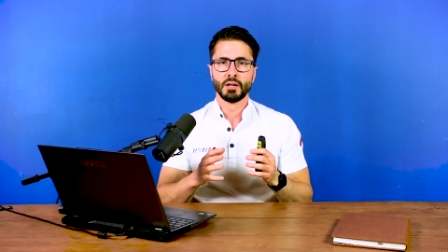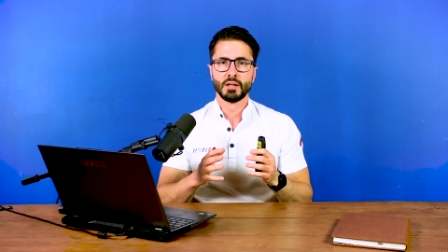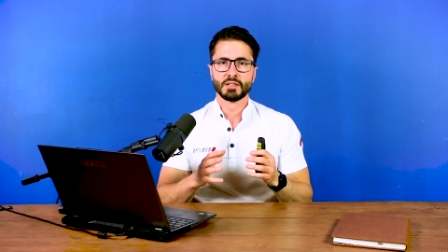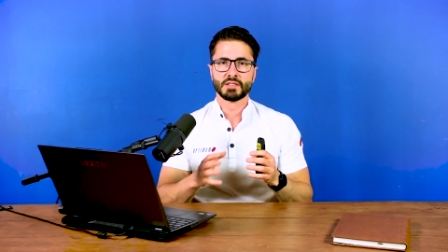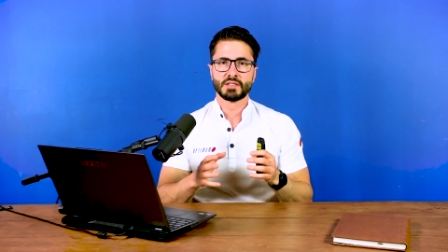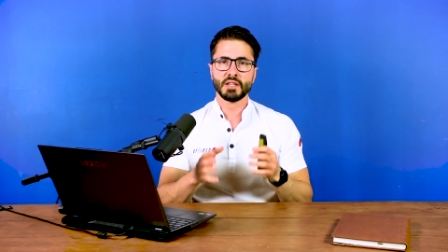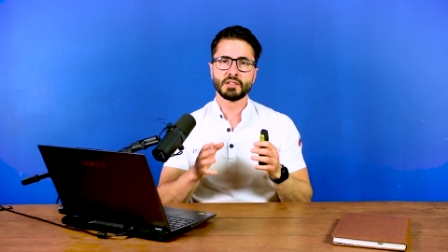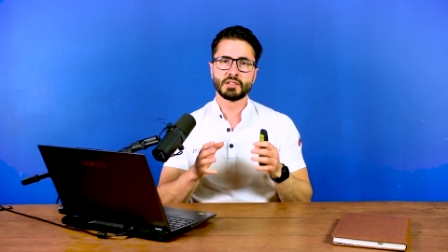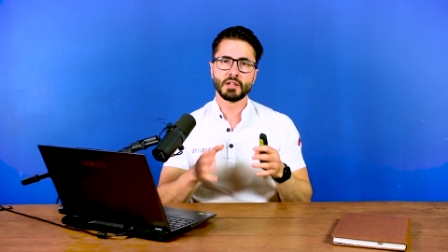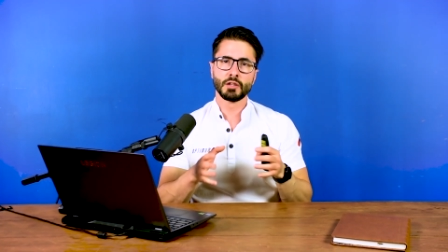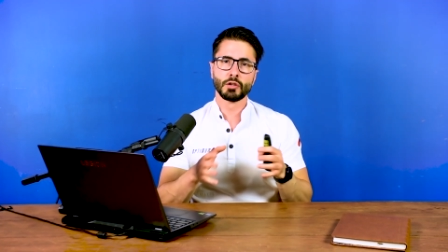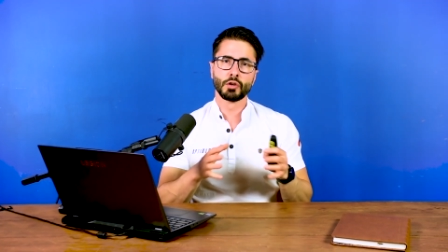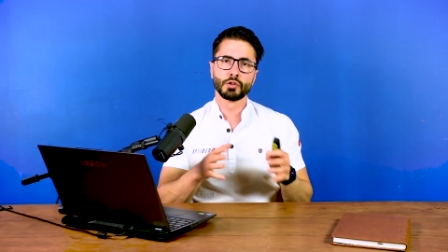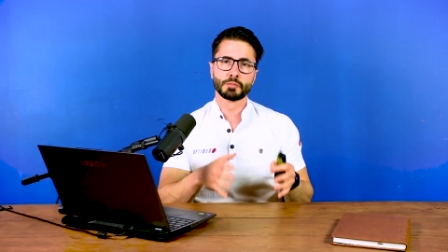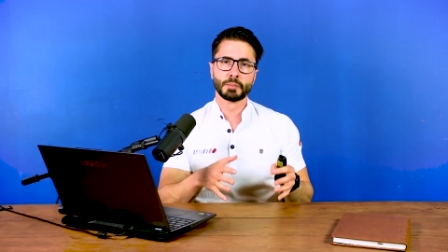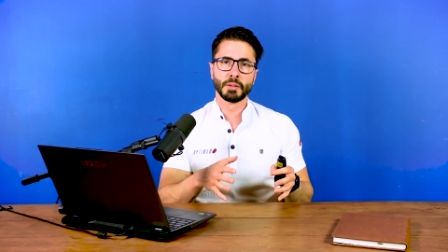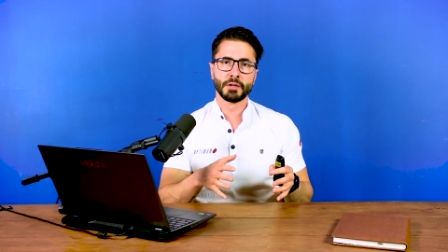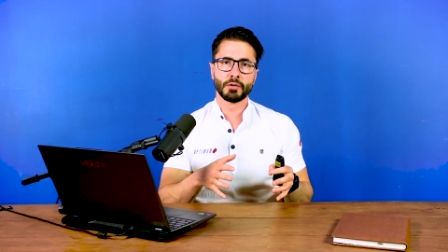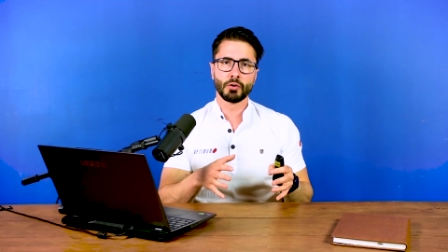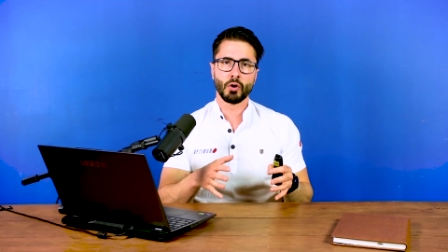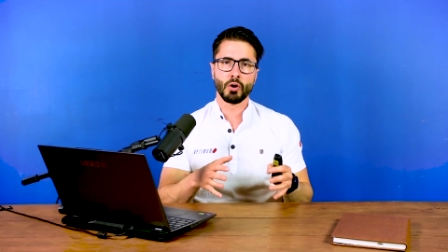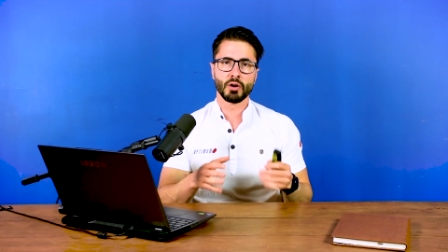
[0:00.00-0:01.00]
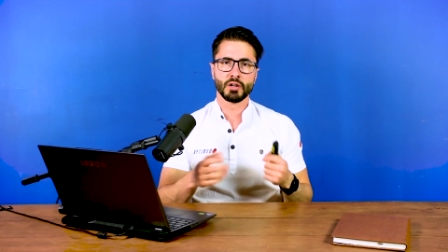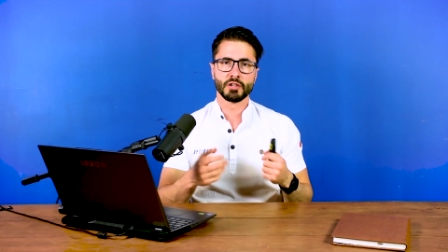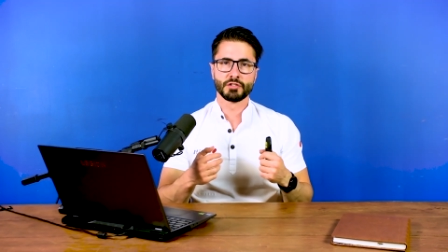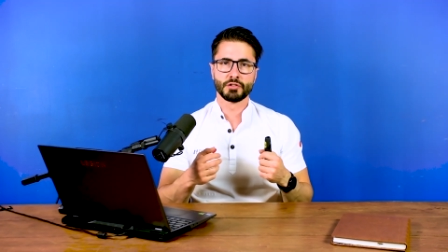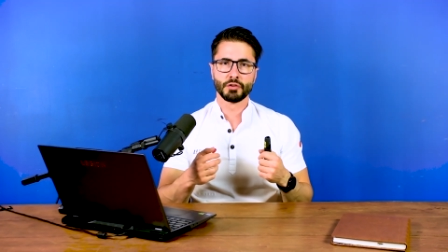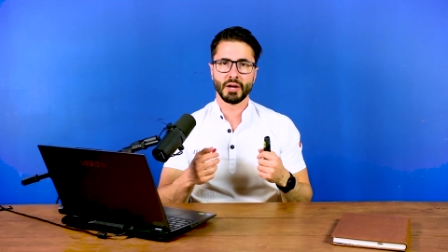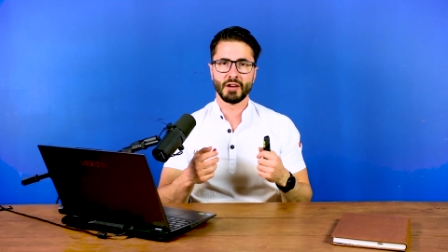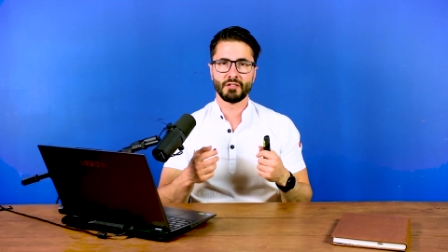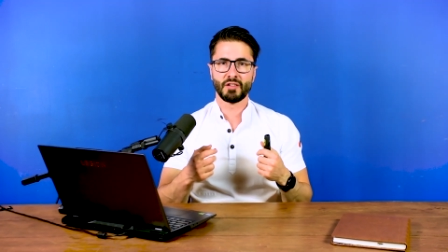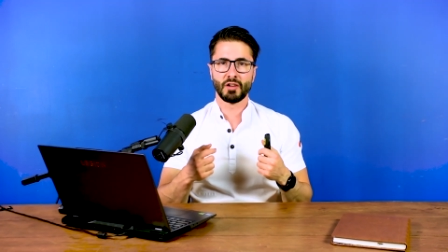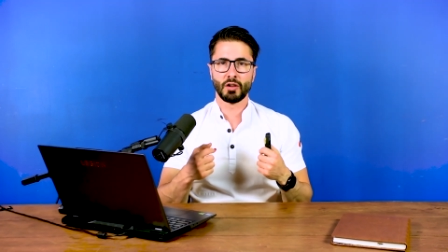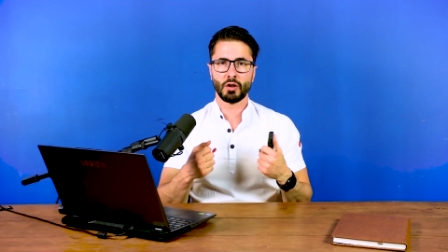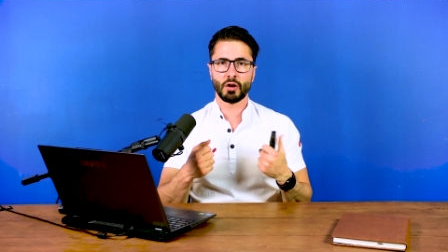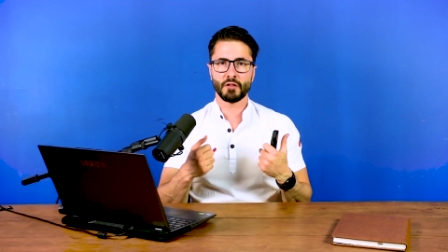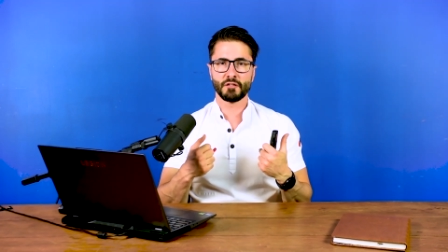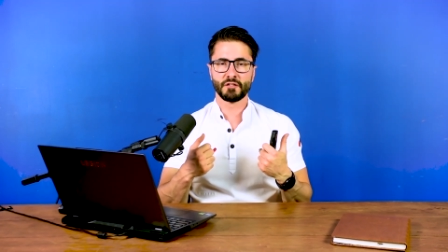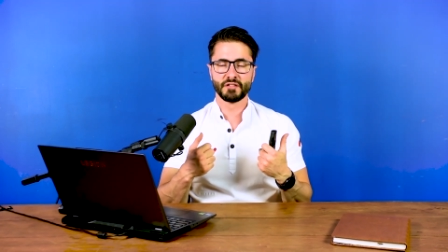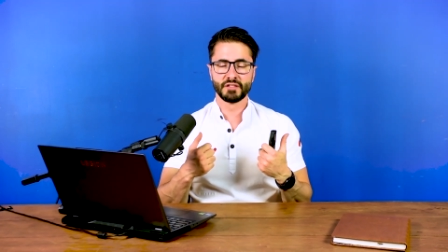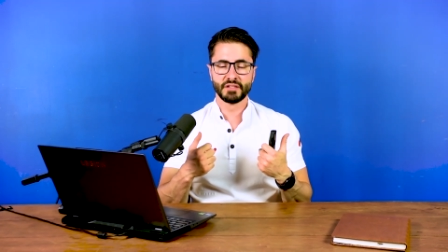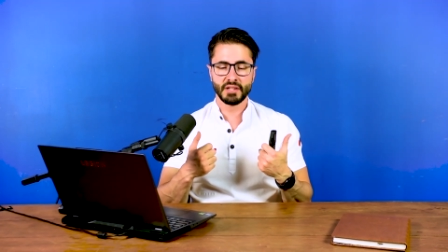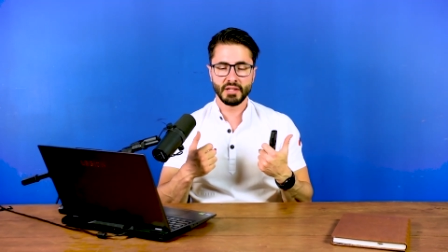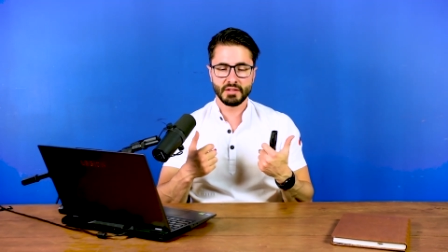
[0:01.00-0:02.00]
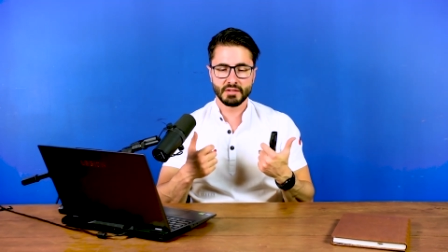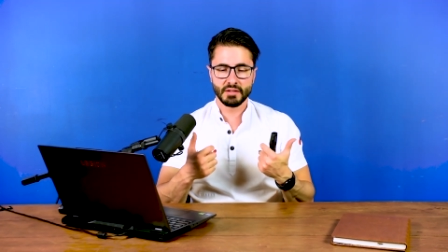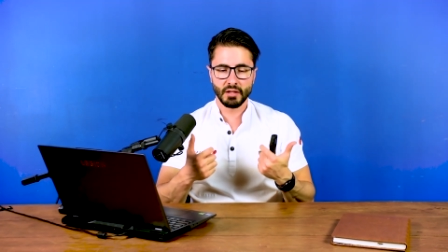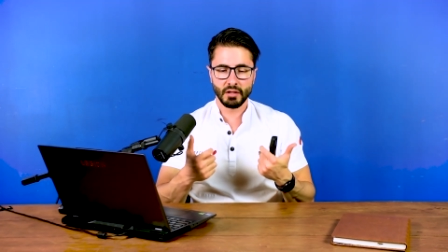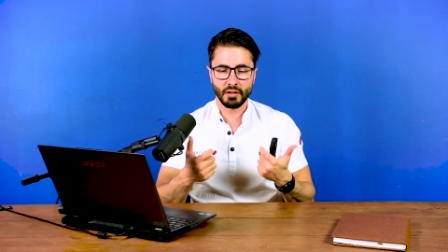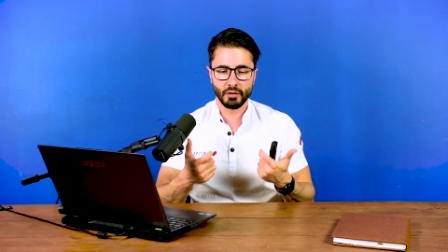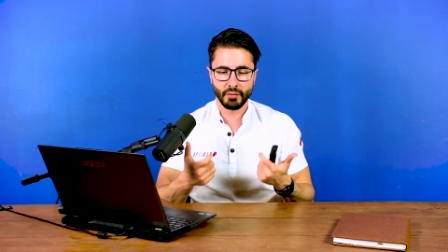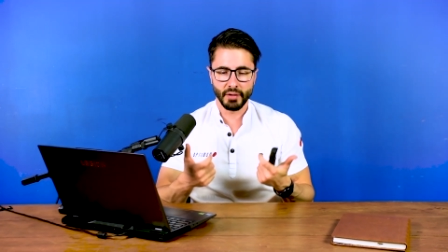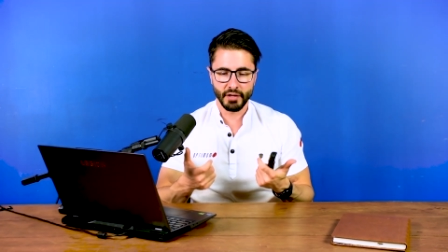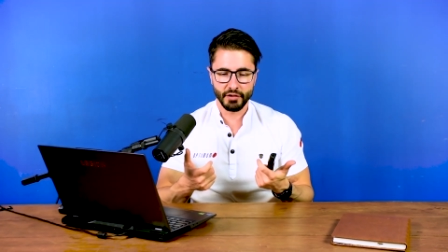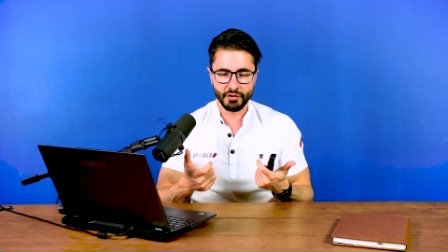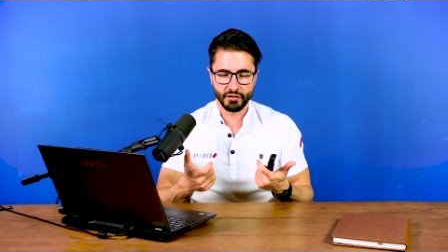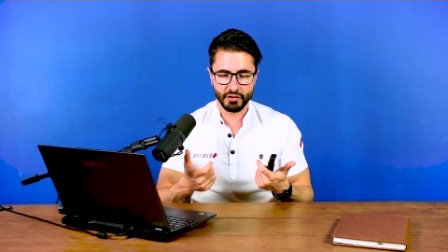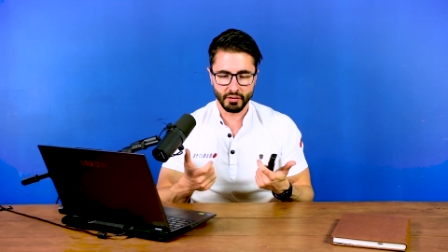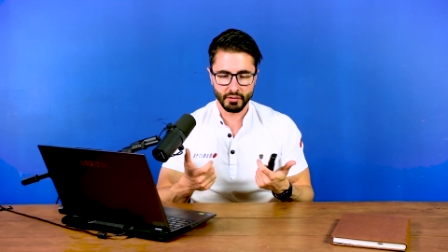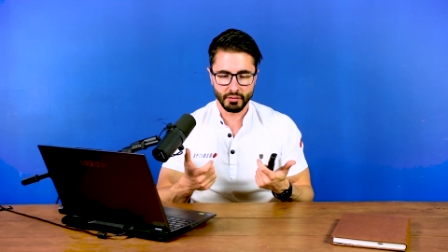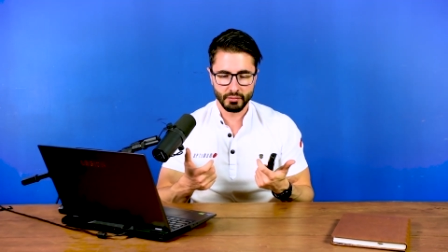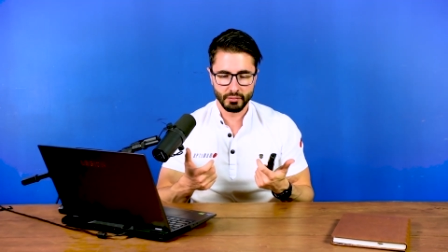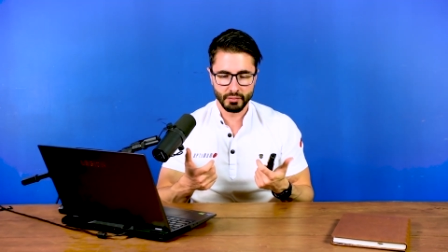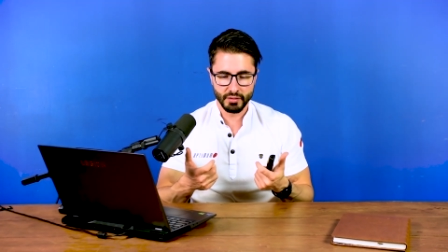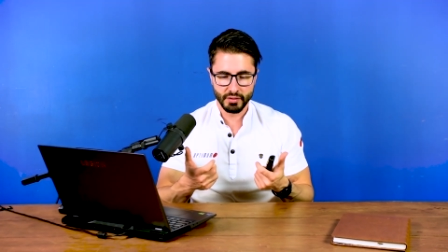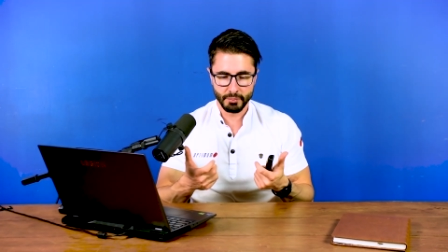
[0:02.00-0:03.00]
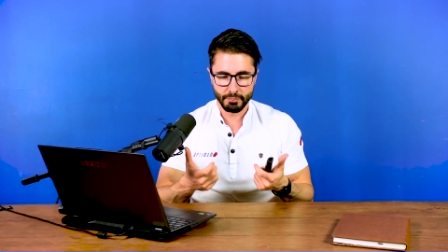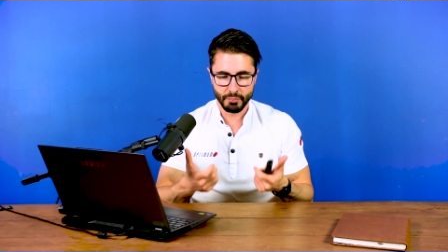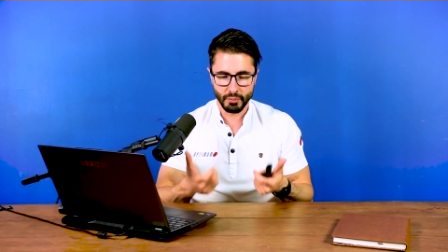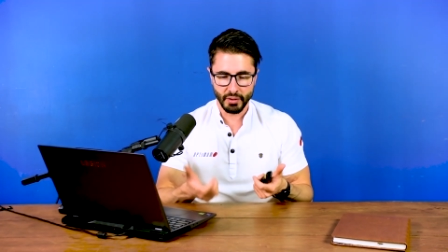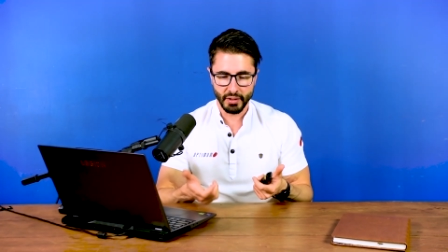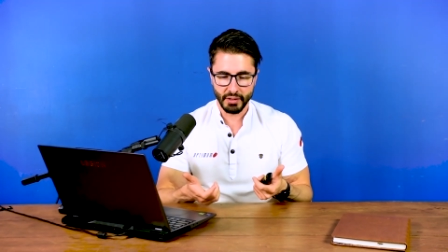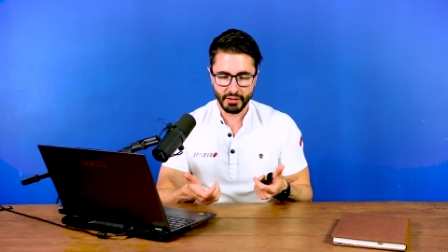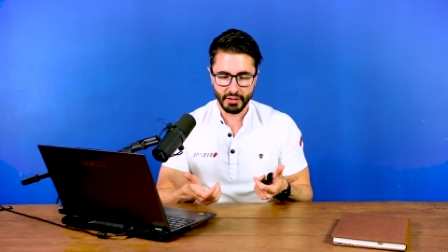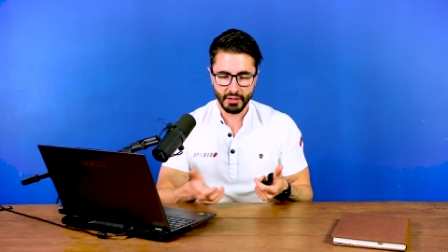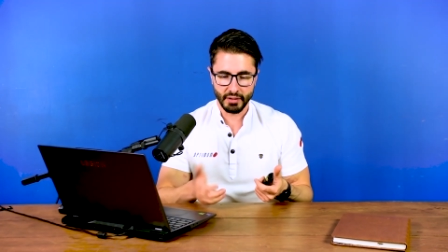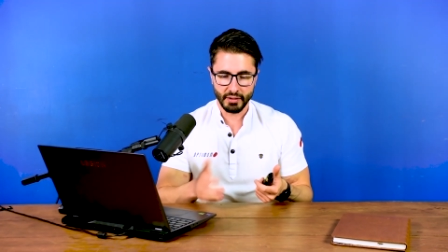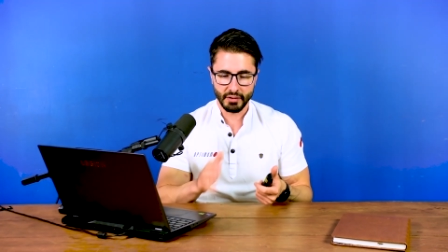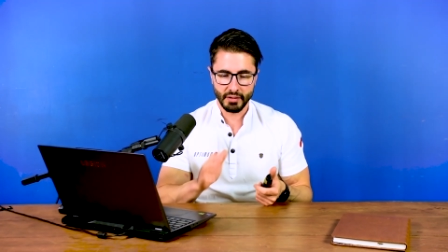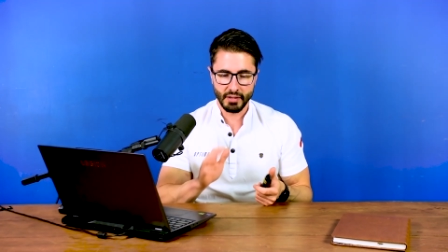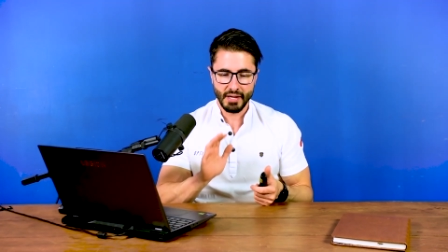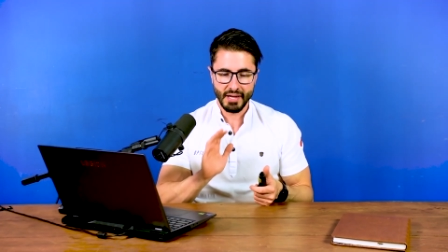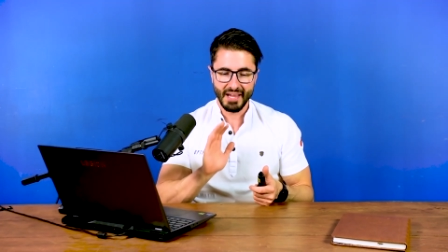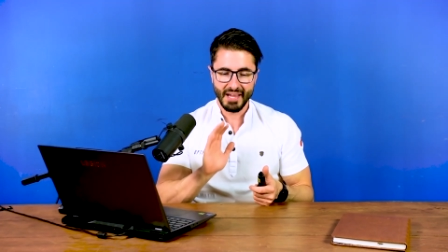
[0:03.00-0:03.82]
Since in low-speed corners you have a lot of deceleration with the braking